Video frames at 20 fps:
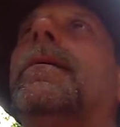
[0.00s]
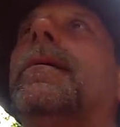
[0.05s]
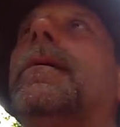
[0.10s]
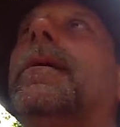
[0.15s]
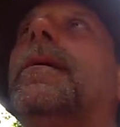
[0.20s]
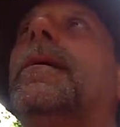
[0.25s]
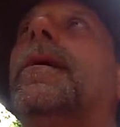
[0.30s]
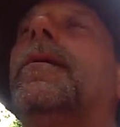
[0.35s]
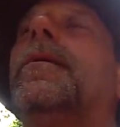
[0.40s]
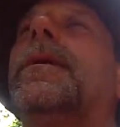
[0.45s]

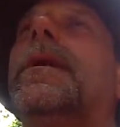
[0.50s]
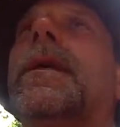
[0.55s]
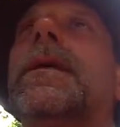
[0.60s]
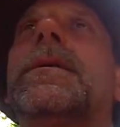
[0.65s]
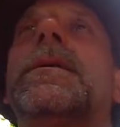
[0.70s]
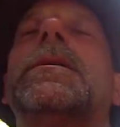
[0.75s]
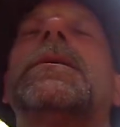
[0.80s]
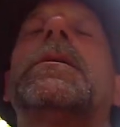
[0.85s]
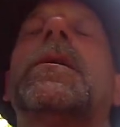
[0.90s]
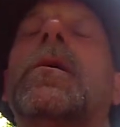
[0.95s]
you know,
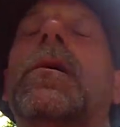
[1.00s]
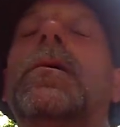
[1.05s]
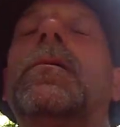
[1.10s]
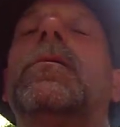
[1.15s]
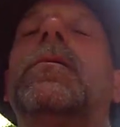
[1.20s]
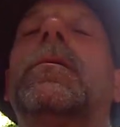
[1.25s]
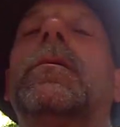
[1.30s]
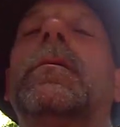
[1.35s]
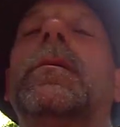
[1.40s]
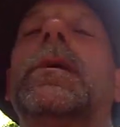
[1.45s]
this is
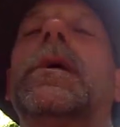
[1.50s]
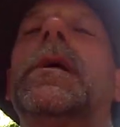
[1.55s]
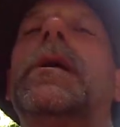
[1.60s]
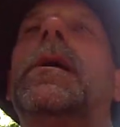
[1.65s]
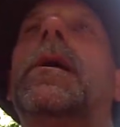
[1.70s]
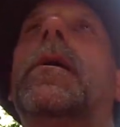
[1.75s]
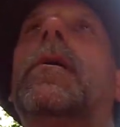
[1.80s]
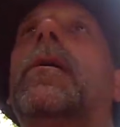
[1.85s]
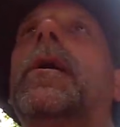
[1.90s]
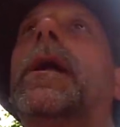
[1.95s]
cool. You
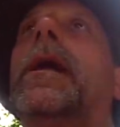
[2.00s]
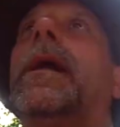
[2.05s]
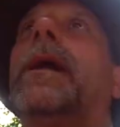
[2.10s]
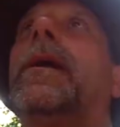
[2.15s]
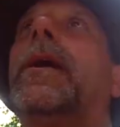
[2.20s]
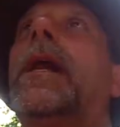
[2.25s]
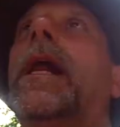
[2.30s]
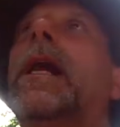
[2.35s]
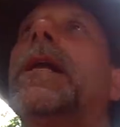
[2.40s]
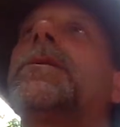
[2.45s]
know,
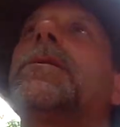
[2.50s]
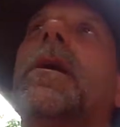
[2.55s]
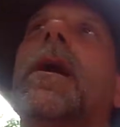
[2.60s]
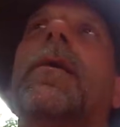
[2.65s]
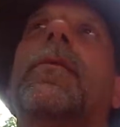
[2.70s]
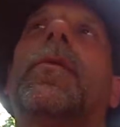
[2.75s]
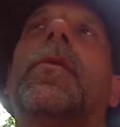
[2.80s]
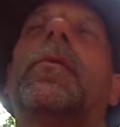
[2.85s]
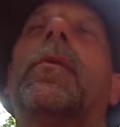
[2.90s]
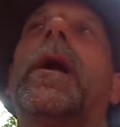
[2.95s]
and I
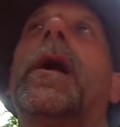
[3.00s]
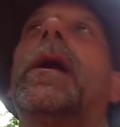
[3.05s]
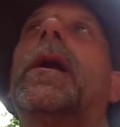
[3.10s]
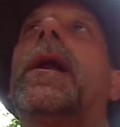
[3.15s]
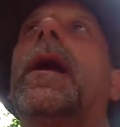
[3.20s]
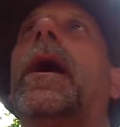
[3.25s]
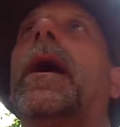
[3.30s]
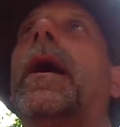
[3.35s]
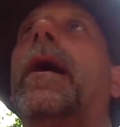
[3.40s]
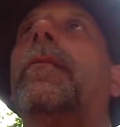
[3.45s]
travel around.
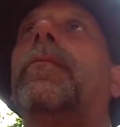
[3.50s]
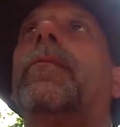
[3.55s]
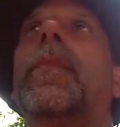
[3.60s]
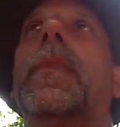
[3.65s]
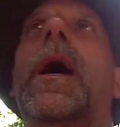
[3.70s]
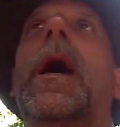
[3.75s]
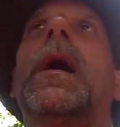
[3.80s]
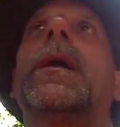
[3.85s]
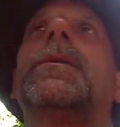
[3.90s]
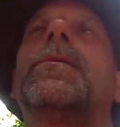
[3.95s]

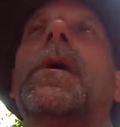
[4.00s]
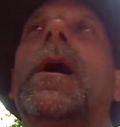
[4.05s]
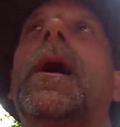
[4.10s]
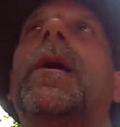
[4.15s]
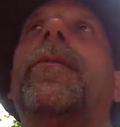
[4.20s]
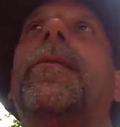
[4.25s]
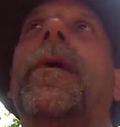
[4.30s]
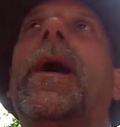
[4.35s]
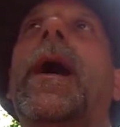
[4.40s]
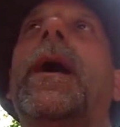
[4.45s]
I
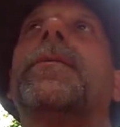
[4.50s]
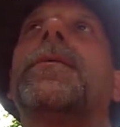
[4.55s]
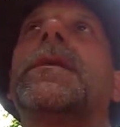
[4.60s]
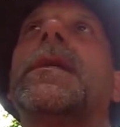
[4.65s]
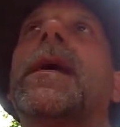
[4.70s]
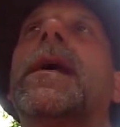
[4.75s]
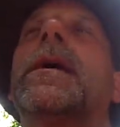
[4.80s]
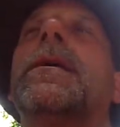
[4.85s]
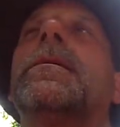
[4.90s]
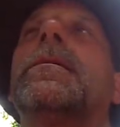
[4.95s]
drive 5
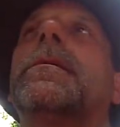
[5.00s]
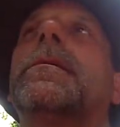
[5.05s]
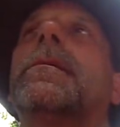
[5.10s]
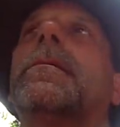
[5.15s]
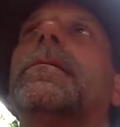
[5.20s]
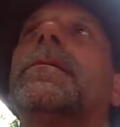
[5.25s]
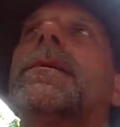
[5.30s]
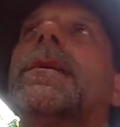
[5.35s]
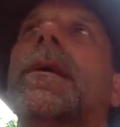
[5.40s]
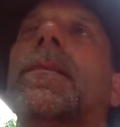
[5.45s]
states,
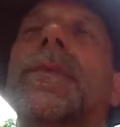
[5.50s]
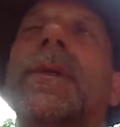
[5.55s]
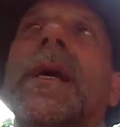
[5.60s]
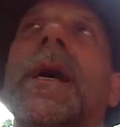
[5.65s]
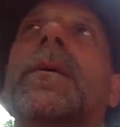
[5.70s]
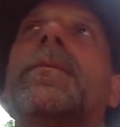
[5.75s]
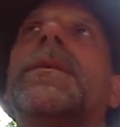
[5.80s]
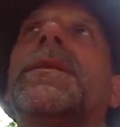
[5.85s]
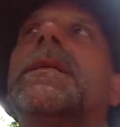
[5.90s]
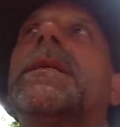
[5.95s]

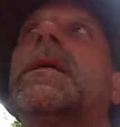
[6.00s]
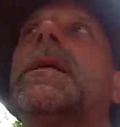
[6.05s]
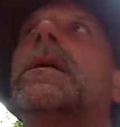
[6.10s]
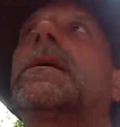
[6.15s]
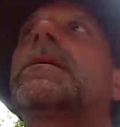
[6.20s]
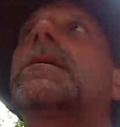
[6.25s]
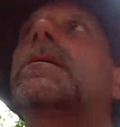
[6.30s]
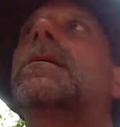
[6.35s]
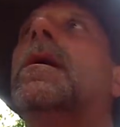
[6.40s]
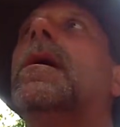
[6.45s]
sometimes
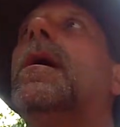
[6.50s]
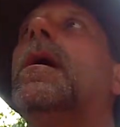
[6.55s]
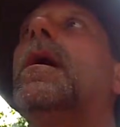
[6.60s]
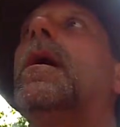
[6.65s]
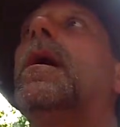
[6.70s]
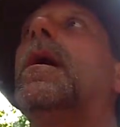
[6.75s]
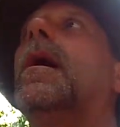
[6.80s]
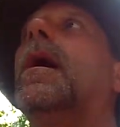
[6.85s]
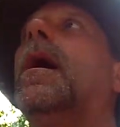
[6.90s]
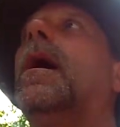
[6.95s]
six.
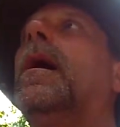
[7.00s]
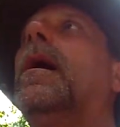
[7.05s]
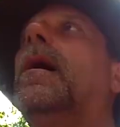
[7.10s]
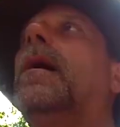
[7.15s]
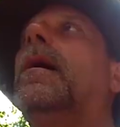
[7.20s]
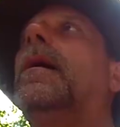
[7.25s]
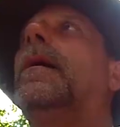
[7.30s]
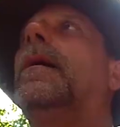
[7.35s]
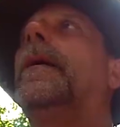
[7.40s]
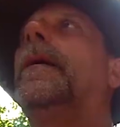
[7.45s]

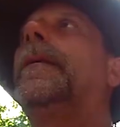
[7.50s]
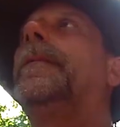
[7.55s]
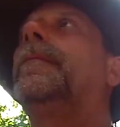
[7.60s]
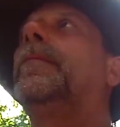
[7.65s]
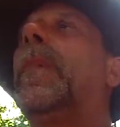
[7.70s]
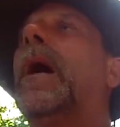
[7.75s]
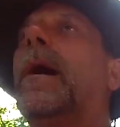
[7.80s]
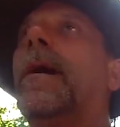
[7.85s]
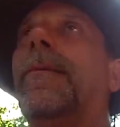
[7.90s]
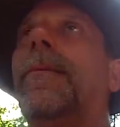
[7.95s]
Matter
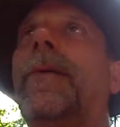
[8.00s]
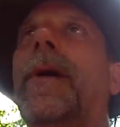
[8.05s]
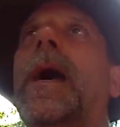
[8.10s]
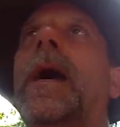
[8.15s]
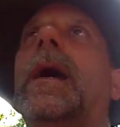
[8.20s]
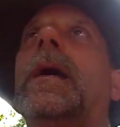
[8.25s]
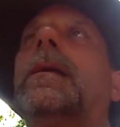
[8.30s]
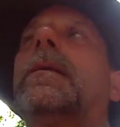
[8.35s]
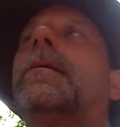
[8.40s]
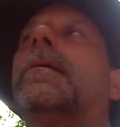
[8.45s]
of
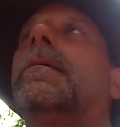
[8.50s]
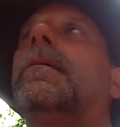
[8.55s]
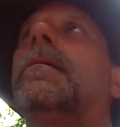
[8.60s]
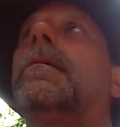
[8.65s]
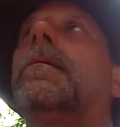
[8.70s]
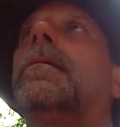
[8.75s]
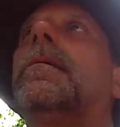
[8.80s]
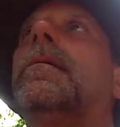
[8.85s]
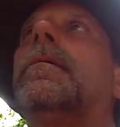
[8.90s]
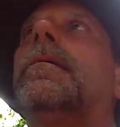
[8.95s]
fact,
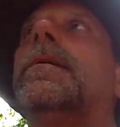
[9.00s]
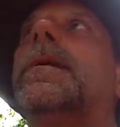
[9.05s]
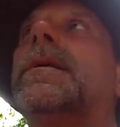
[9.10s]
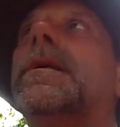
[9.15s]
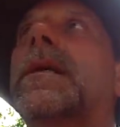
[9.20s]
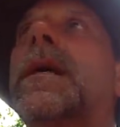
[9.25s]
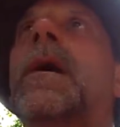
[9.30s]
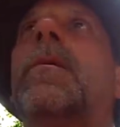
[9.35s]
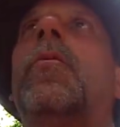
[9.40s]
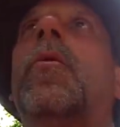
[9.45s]
this
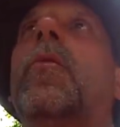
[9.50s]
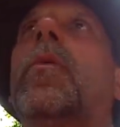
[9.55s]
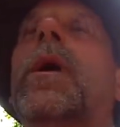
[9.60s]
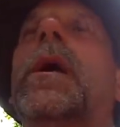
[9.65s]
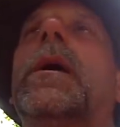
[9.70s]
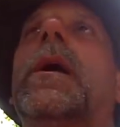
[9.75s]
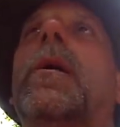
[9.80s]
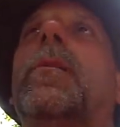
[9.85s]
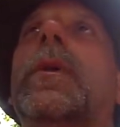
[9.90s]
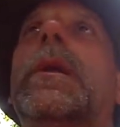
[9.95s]
coming
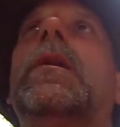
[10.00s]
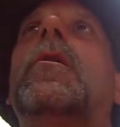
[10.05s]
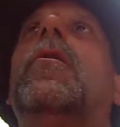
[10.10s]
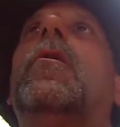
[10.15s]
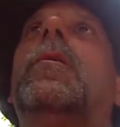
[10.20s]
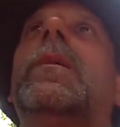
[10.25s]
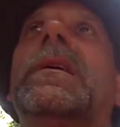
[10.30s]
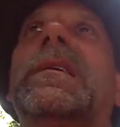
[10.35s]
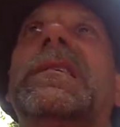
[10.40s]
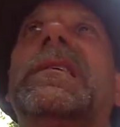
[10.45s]
week I'll be
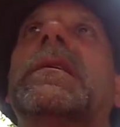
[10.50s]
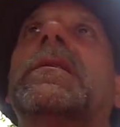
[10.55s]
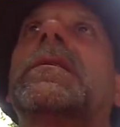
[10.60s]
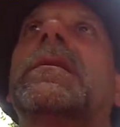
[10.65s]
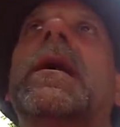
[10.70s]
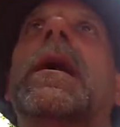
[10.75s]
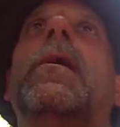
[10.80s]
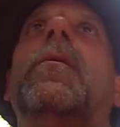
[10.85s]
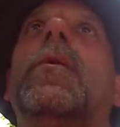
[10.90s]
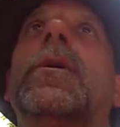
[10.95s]
doing my sixth
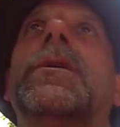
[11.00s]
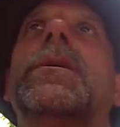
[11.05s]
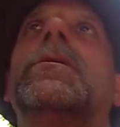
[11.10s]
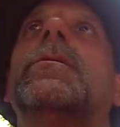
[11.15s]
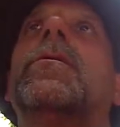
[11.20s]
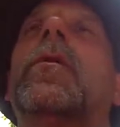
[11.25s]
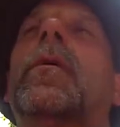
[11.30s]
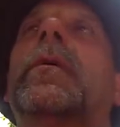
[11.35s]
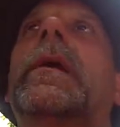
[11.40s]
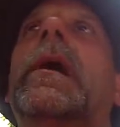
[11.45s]
state, which is
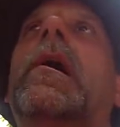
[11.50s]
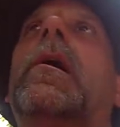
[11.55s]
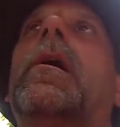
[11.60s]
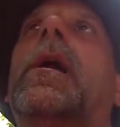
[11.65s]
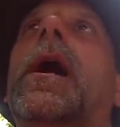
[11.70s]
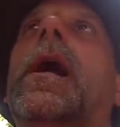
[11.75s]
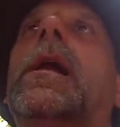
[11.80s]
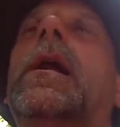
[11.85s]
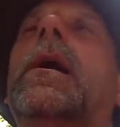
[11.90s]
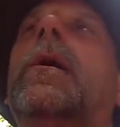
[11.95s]
North
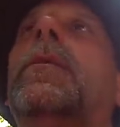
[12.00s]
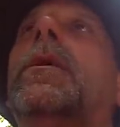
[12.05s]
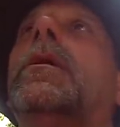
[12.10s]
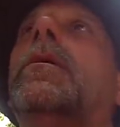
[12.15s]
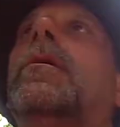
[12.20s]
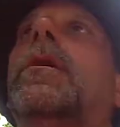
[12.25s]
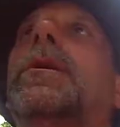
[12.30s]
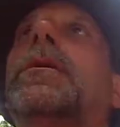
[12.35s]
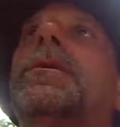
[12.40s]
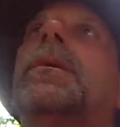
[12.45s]
Carolina. I'll be
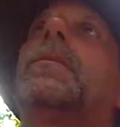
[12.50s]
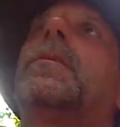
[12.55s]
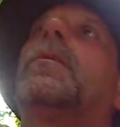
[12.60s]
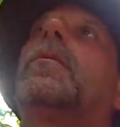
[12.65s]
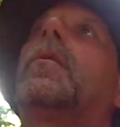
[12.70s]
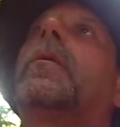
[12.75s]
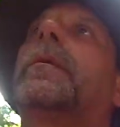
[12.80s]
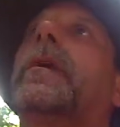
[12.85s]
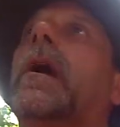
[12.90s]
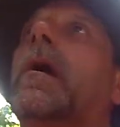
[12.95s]
doing a trip to
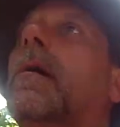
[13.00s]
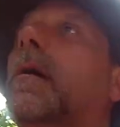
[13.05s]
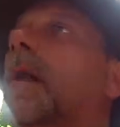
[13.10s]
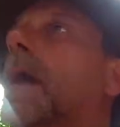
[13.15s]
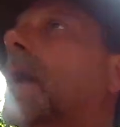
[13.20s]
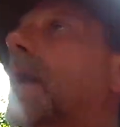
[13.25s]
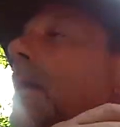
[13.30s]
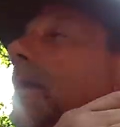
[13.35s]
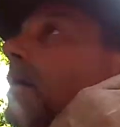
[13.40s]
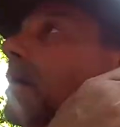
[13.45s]
North
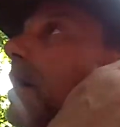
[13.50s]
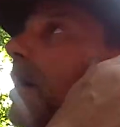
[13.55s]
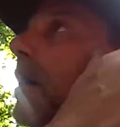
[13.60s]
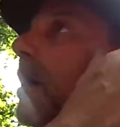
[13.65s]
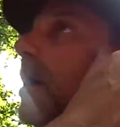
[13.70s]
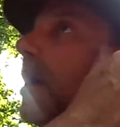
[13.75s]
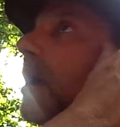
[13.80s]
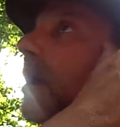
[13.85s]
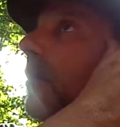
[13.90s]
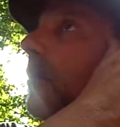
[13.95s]
Carolina.
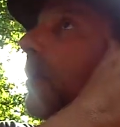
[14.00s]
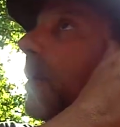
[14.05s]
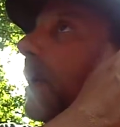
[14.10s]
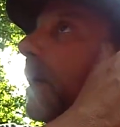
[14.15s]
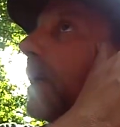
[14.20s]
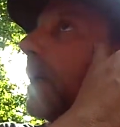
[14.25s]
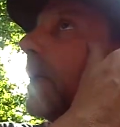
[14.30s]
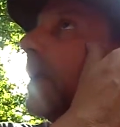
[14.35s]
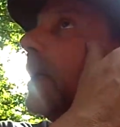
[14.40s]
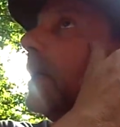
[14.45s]

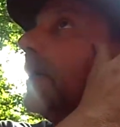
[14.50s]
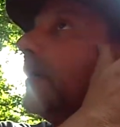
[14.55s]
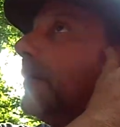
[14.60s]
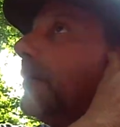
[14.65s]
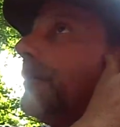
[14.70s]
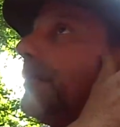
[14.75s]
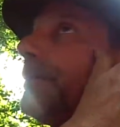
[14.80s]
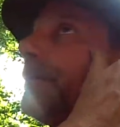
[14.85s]
But